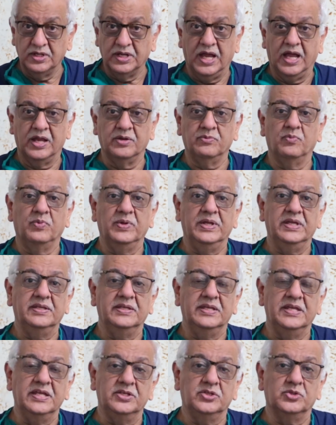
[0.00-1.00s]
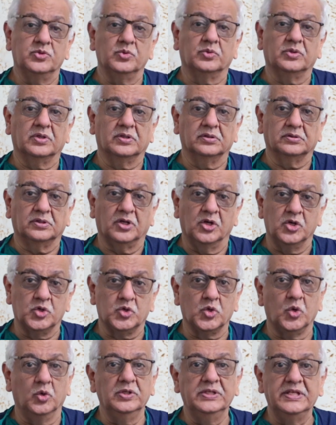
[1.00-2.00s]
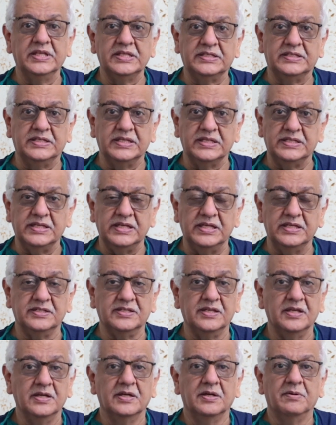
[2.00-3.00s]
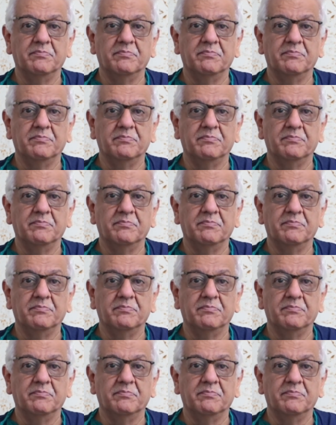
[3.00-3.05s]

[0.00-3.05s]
and we need to control this disease